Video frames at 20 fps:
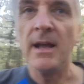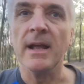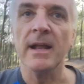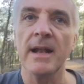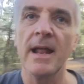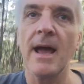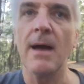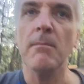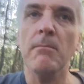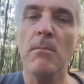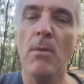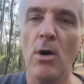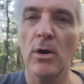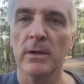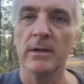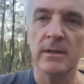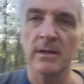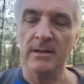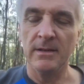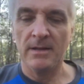In our
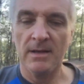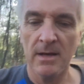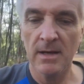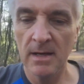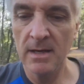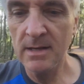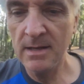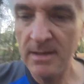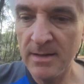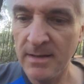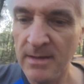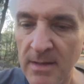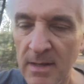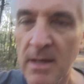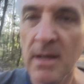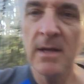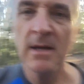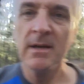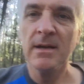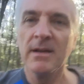modern,
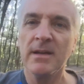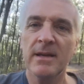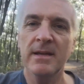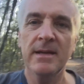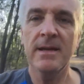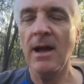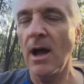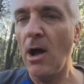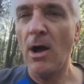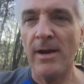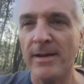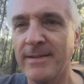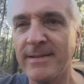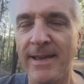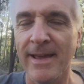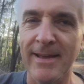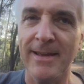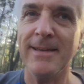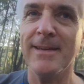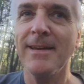
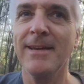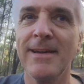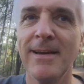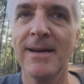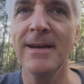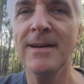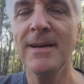high-tech,